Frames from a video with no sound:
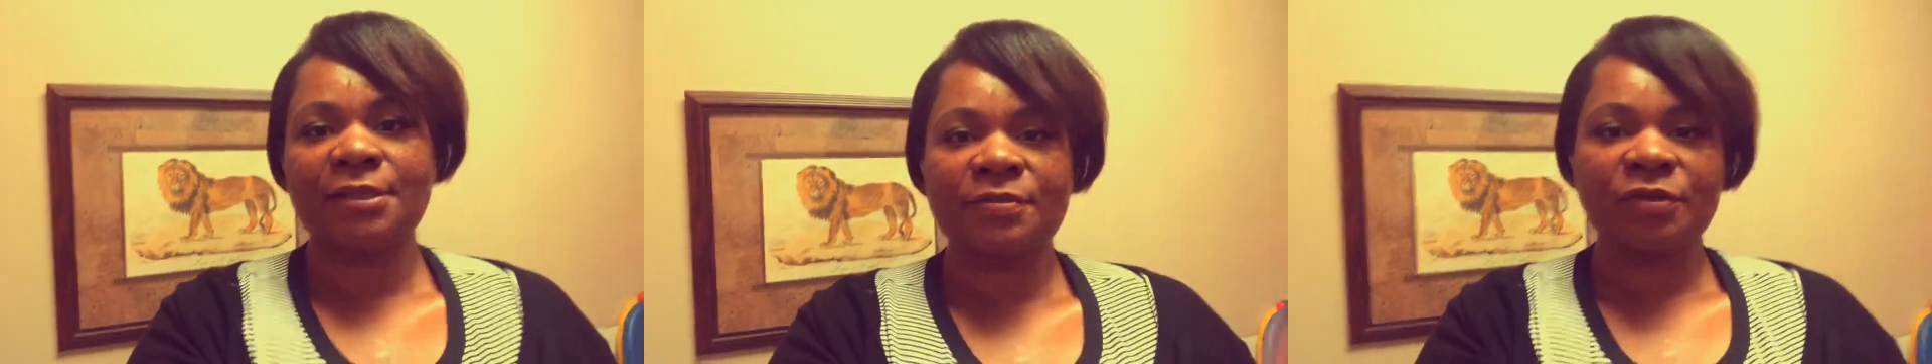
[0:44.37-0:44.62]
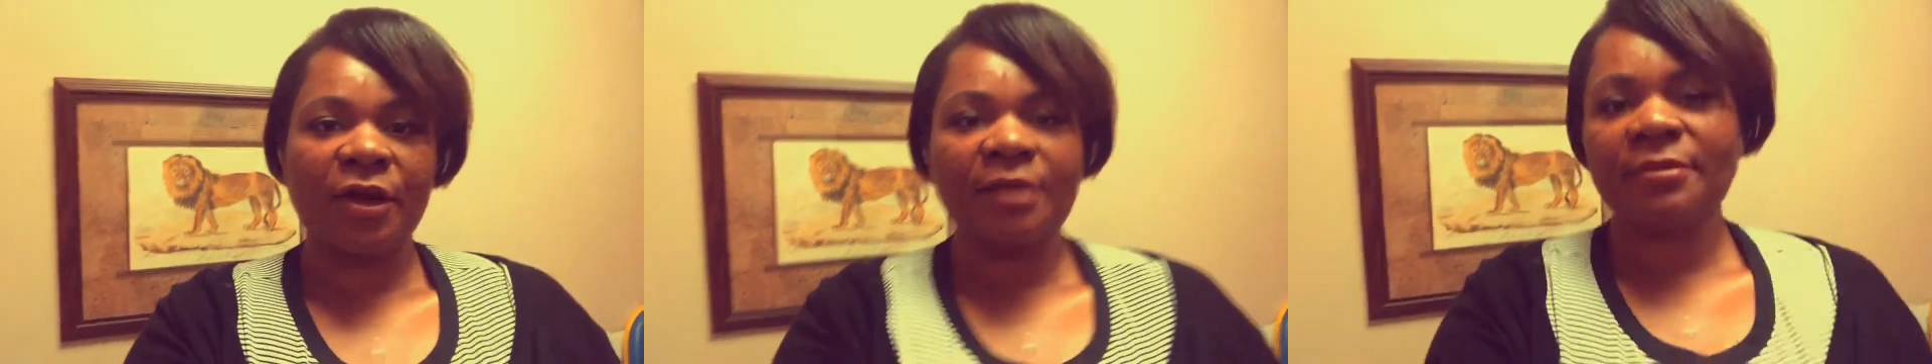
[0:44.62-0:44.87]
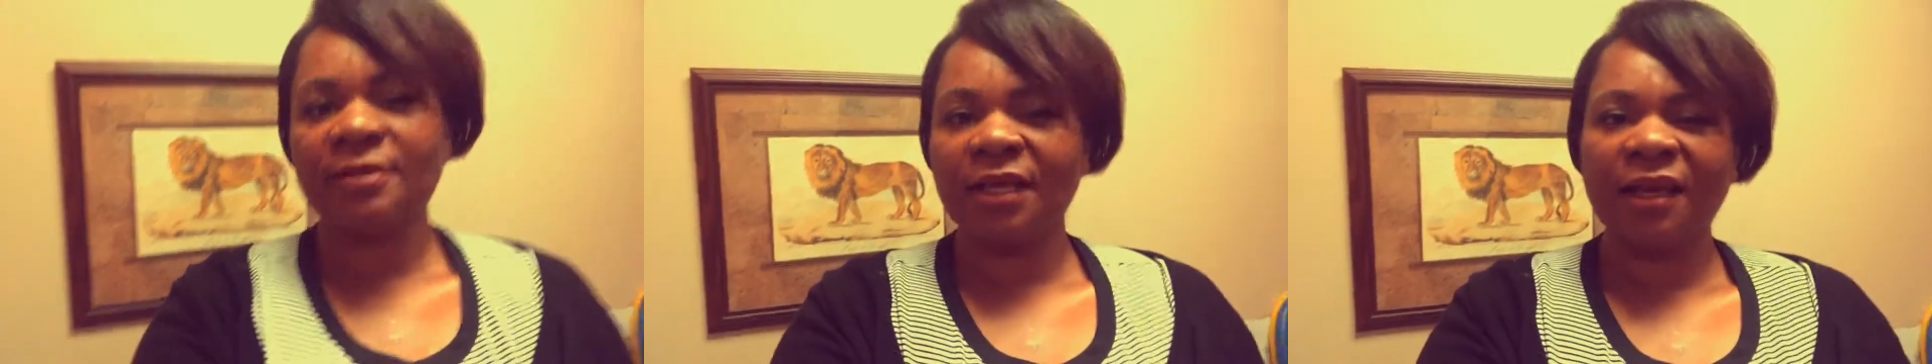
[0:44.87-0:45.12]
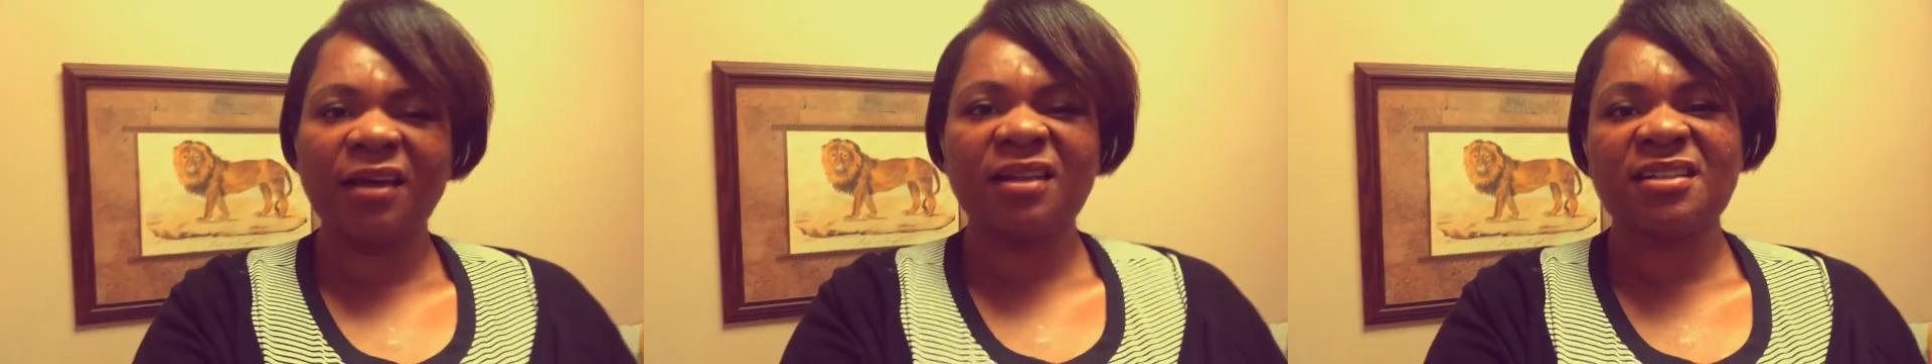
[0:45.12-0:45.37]
subscribers, I
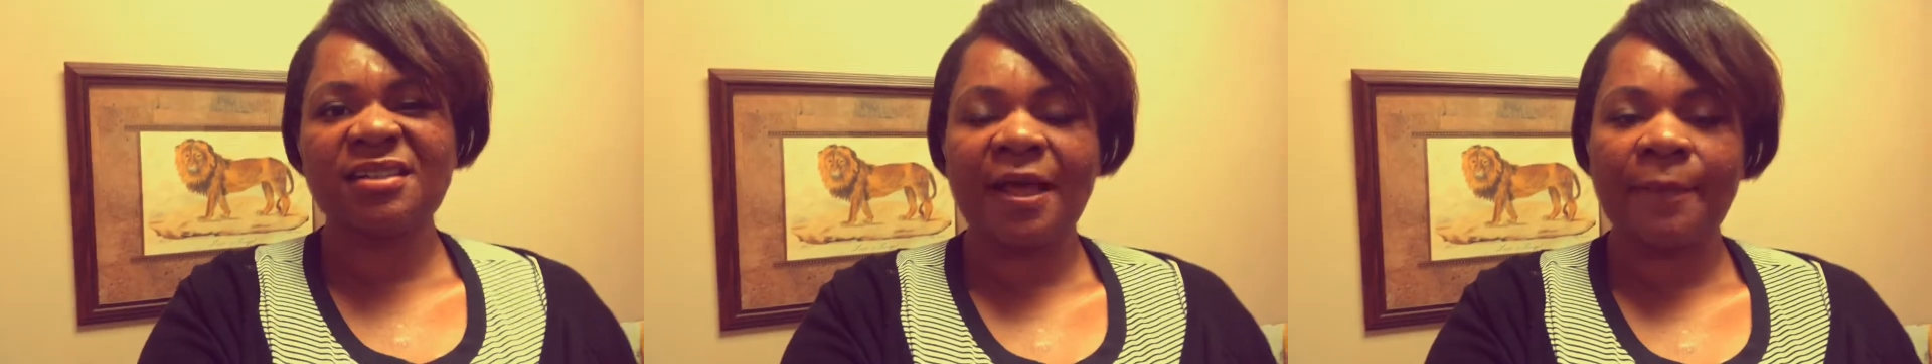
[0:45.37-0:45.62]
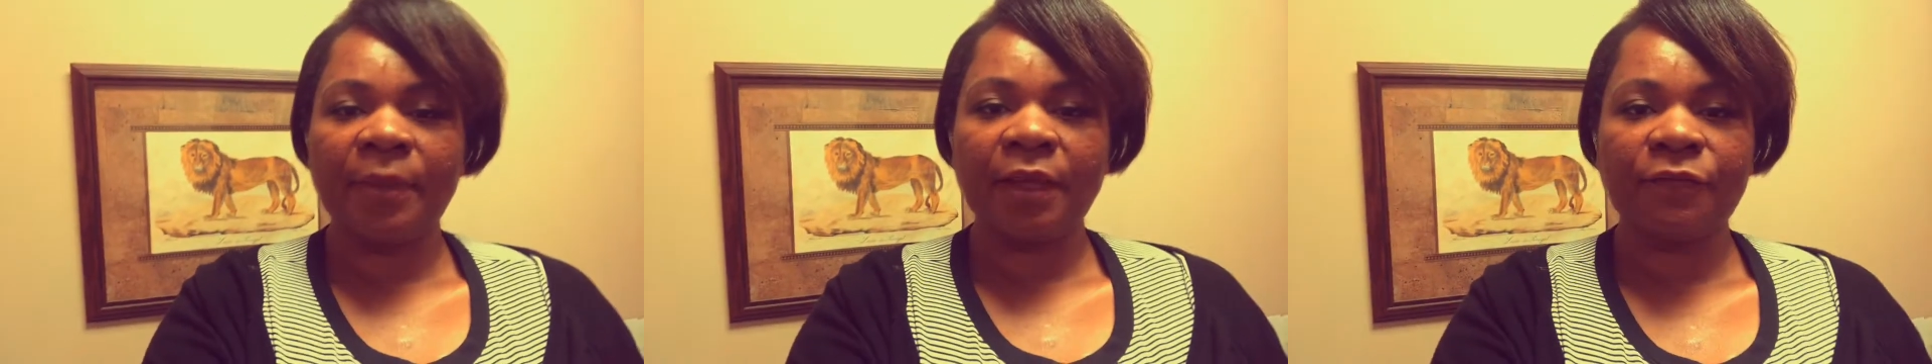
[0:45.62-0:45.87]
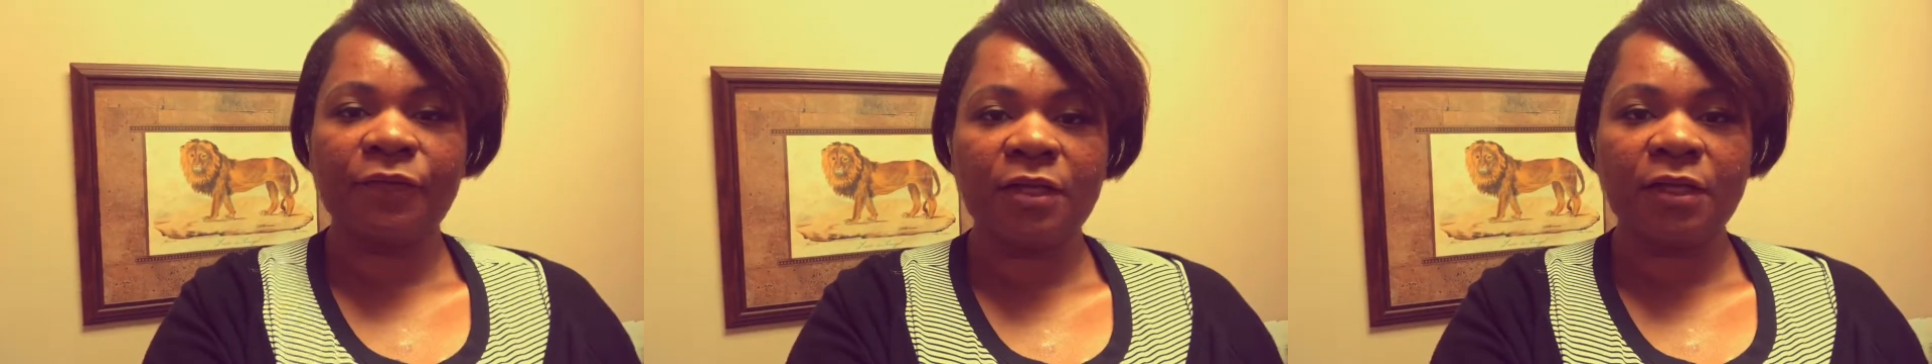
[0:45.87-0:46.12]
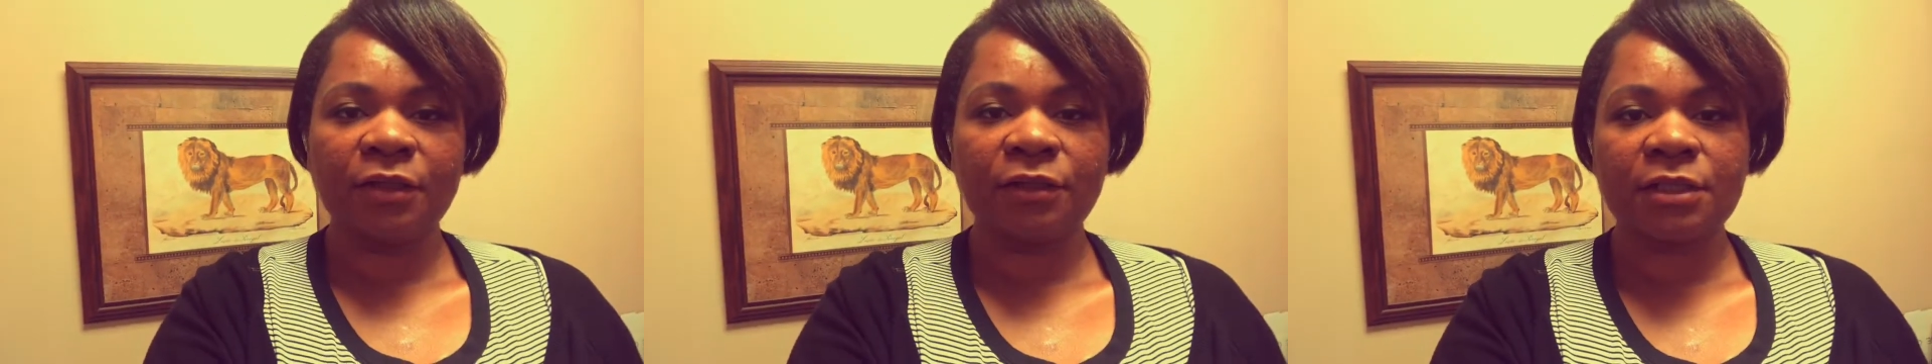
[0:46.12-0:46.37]
kind of stopped making
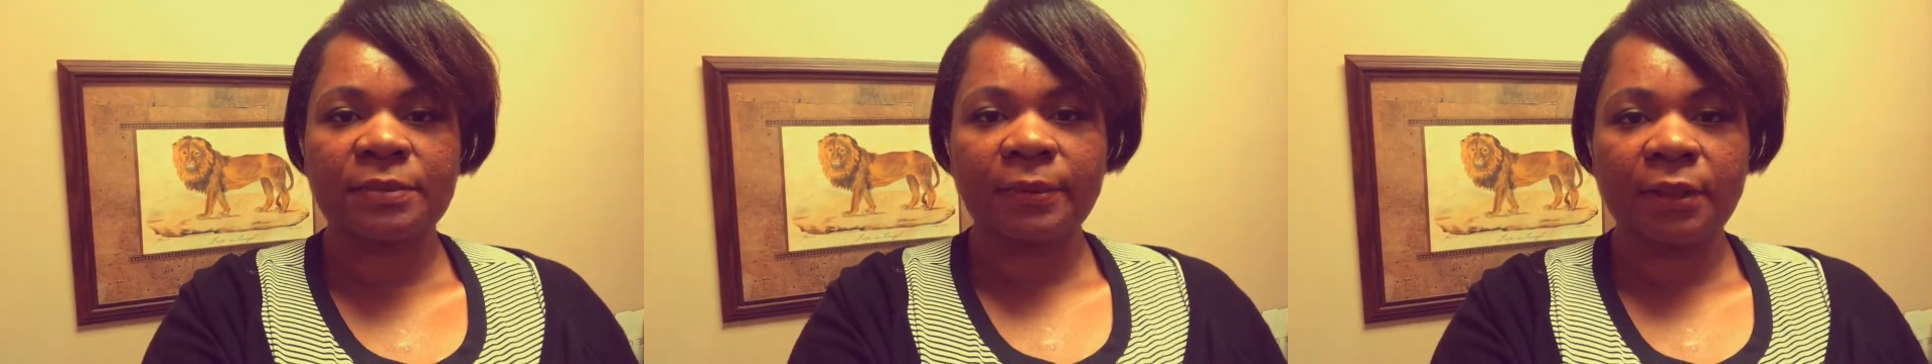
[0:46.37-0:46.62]
videos.